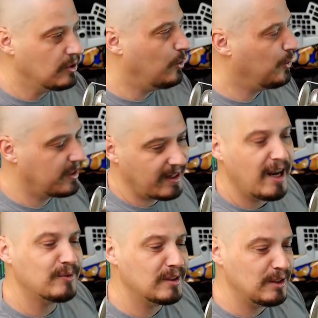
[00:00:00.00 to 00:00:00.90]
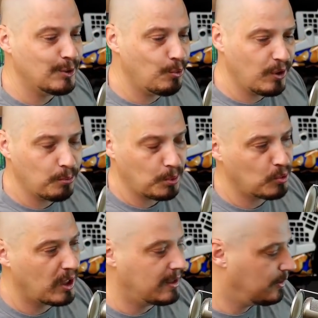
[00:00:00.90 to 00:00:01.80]
So you're going to have to deal with
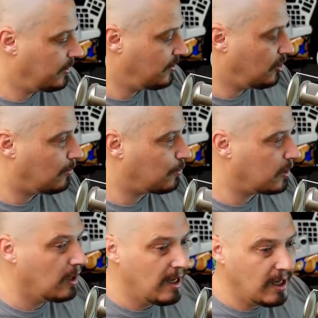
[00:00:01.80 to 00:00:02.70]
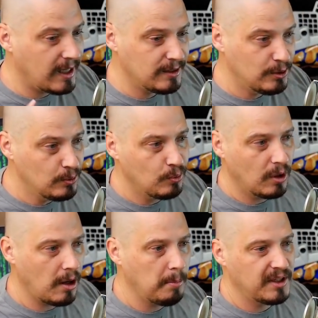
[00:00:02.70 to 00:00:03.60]
proprietary software. I do
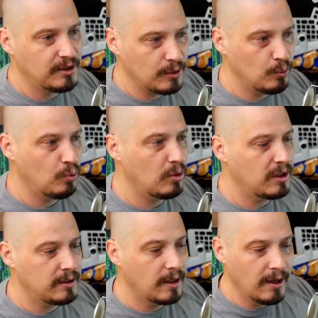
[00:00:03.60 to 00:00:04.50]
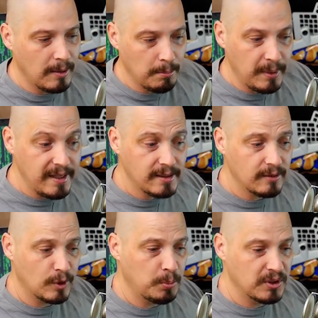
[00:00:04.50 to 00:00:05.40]
want to mention one piece
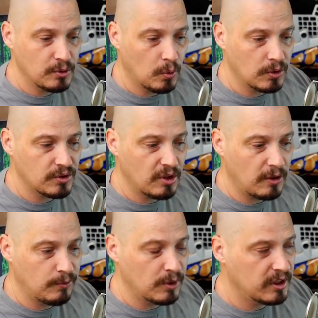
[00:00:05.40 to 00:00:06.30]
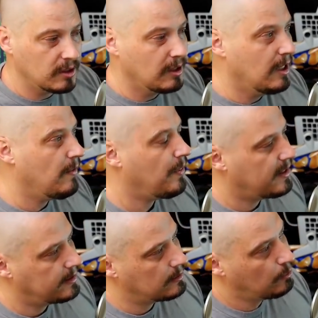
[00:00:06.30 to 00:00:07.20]
of open source software
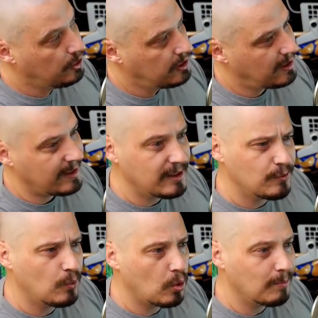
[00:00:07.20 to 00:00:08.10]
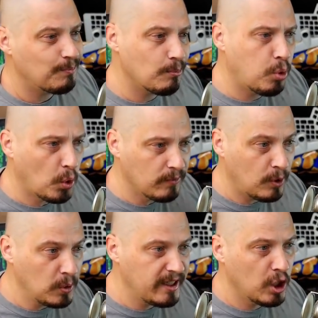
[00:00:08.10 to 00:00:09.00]
that is good, I guess, for
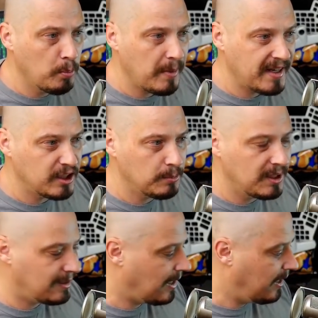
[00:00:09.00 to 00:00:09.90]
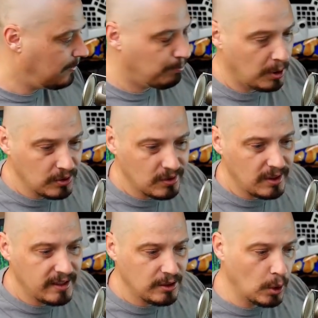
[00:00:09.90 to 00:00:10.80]
portfolio management. I
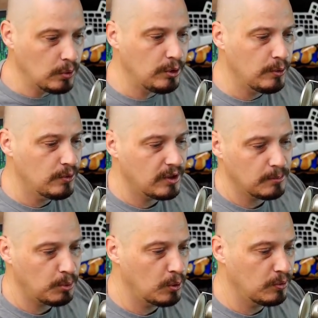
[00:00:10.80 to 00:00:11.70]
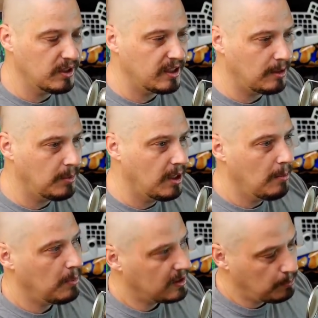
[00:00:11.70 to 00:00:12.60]
personally don't use this program,
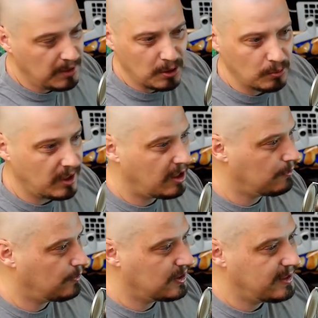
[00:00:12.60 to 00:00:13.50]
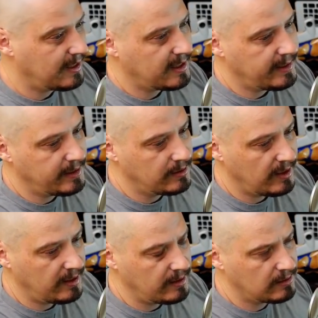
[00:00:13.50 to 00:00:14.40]
but it's been around for decades
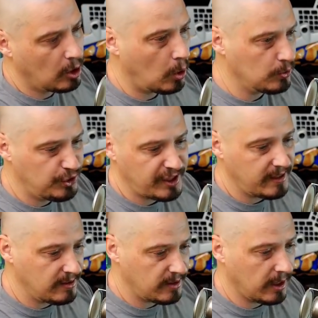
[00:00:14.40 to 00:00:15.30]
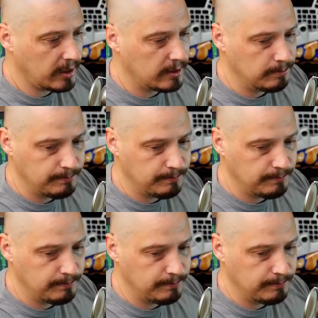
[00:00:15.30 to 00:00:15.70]
and it is called JStock.